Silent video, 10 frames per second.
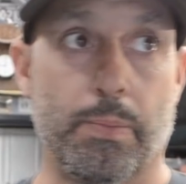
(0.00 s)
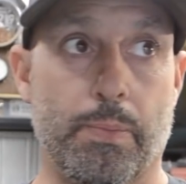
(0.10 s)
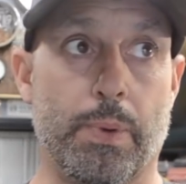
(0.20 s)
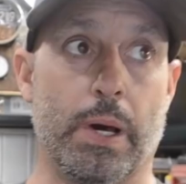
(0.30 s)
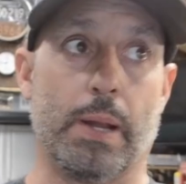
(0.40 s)

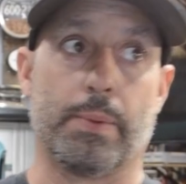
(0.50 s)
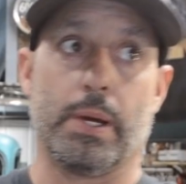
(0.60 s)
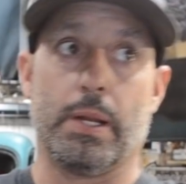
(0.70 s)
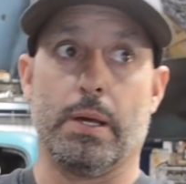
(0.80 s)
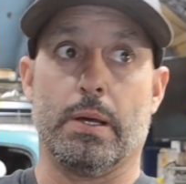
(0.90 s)
But I'm
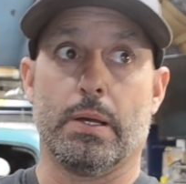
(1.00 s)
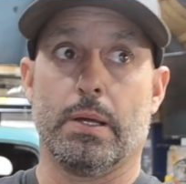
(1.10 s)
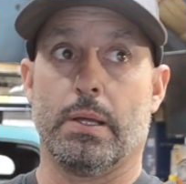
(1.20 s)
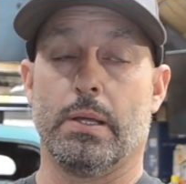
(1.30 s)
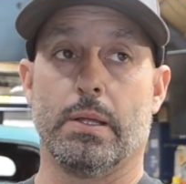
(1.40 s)
gonna
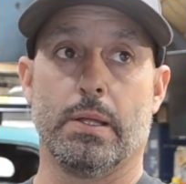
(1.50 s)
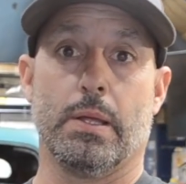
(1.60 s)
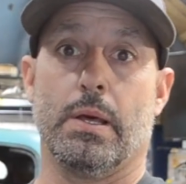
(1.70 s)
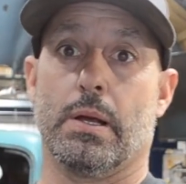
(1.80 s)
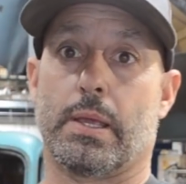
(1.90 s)

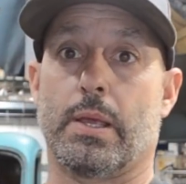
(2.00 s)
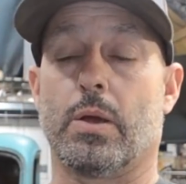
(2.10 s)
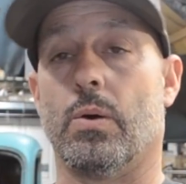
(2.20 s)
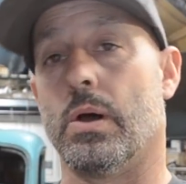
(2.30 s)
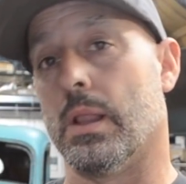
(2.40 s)

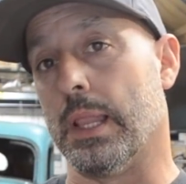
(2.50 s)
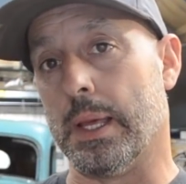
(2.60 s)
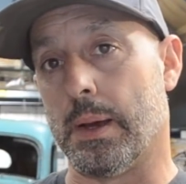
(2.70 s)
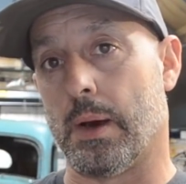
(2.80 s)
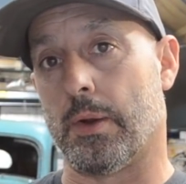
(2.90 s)
go on
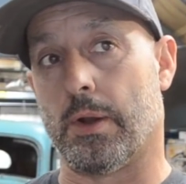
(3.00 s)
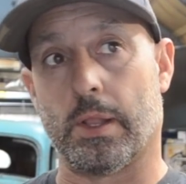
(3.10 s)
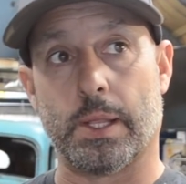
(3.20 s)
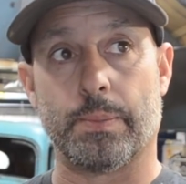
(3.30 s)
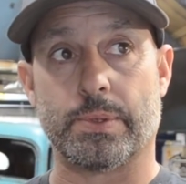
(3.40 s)
out on a
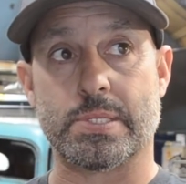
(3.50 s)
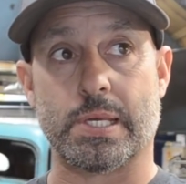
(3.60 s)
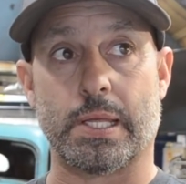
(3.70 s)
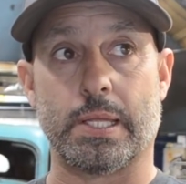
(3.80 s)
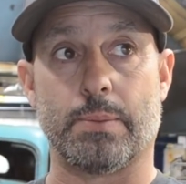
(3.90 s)
limb and
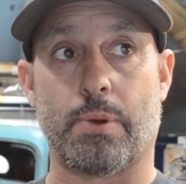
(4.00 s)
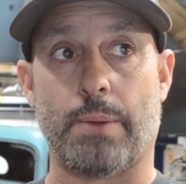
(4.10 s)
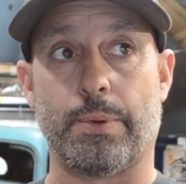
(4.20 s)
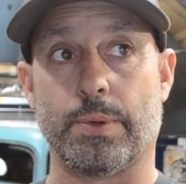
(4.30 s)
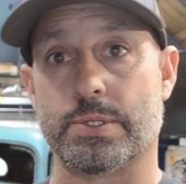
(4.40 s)
say that it
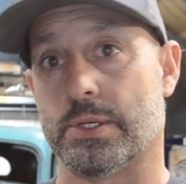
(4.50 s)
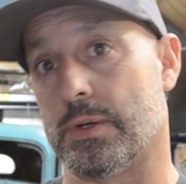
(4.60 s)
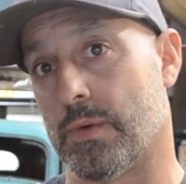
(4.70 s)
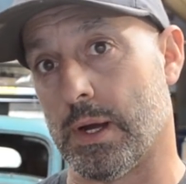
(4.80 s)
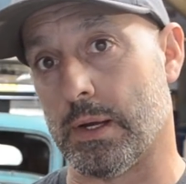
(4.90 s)
probably wasn't going to
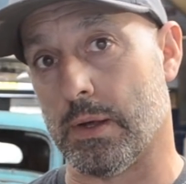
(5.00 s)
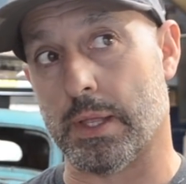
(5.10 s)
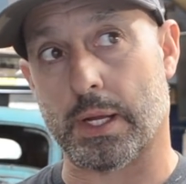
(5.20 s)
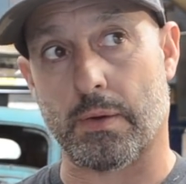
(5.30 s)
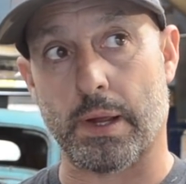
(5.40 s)
ride all
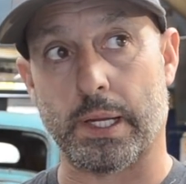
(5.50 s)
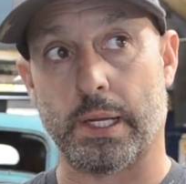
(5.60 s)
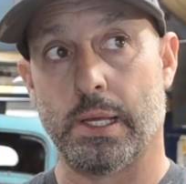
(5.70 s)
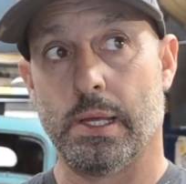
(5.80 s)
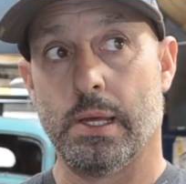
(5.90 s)
that great,
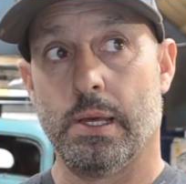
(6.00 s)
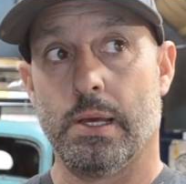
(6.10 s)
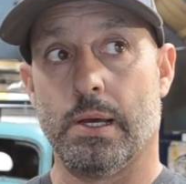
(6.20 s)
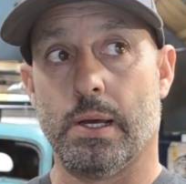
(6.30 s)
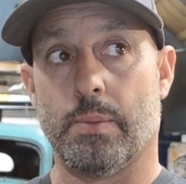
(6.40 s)

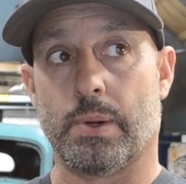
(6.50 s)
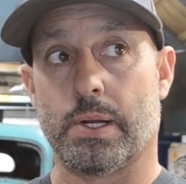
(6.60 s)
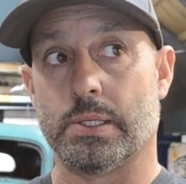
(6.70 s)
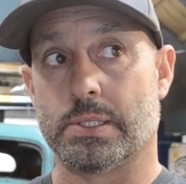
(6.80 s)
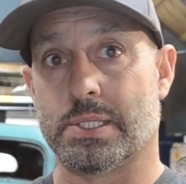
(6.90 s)

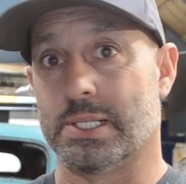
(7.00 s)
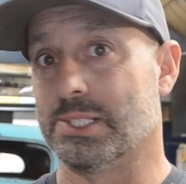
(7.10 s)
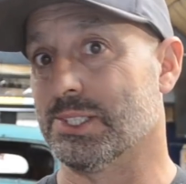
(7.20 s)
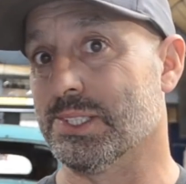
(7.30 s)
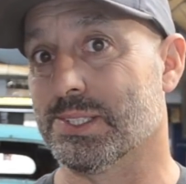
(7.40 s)
because
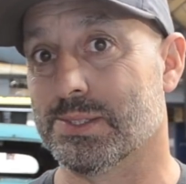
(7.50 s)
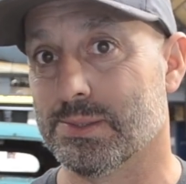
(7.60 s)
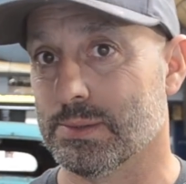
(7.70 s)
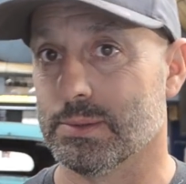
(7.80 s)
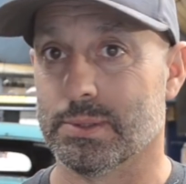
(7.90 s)
things just
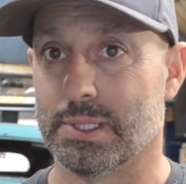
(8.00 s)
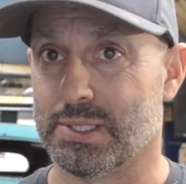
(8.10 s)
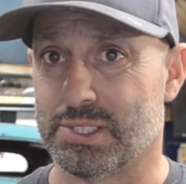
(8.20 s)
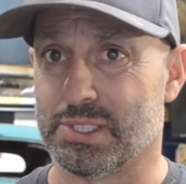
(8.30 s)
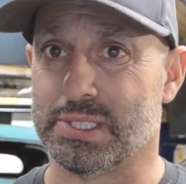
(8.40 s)

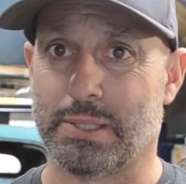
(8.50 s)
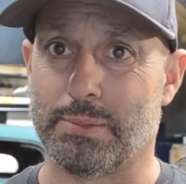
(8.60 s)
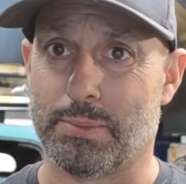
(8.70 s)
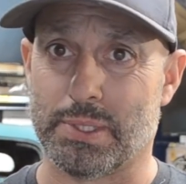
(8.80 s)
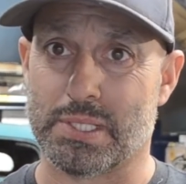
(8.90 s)
seem
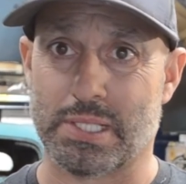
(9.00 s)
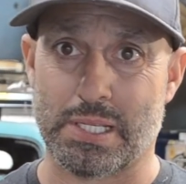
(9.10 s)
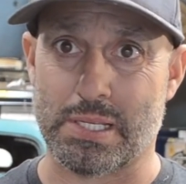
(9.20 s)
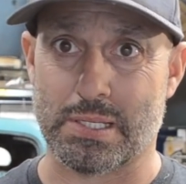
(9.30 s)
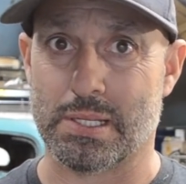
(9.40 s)
to be
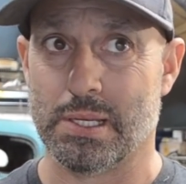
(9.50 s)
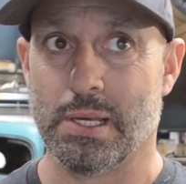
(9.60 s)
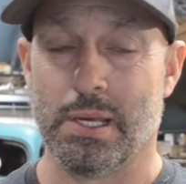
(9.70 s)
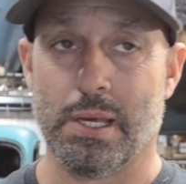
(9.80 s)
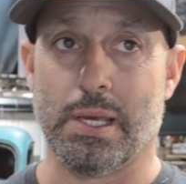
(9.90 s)
seized,
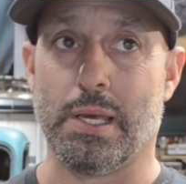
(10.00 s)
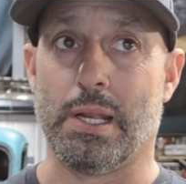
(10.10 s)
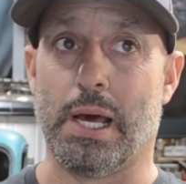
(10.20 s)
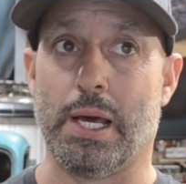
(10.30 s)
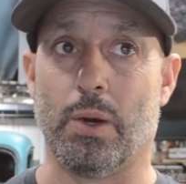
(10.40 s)
and
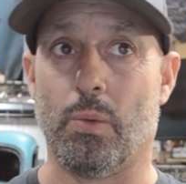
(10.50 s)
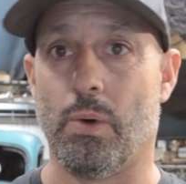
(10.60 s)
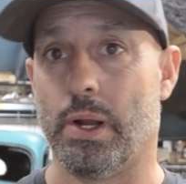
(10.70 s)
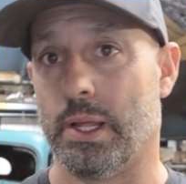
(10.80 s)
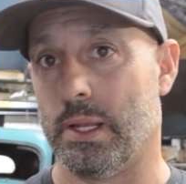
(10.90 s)
I don't
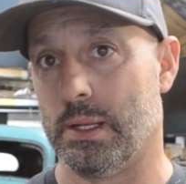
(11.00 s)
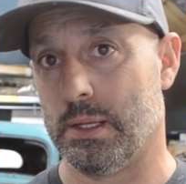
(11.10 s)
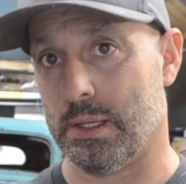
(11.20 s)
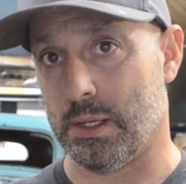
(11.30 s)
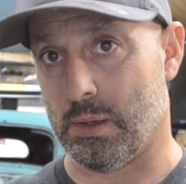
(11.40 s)
want it,
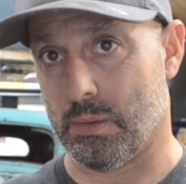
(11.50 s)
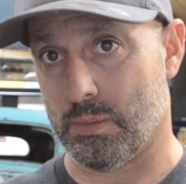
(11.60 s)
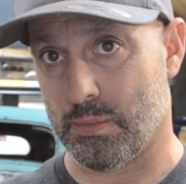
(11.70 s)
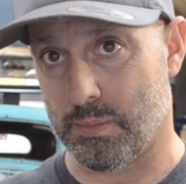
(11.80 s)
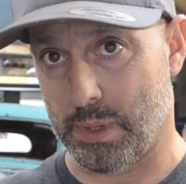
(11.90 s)
you know,
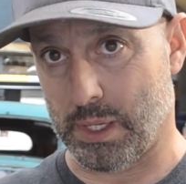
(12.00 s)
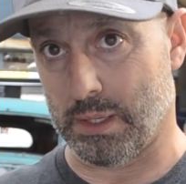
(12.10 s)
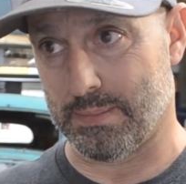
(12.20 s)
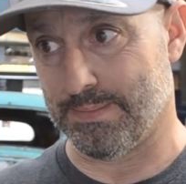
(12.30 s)
being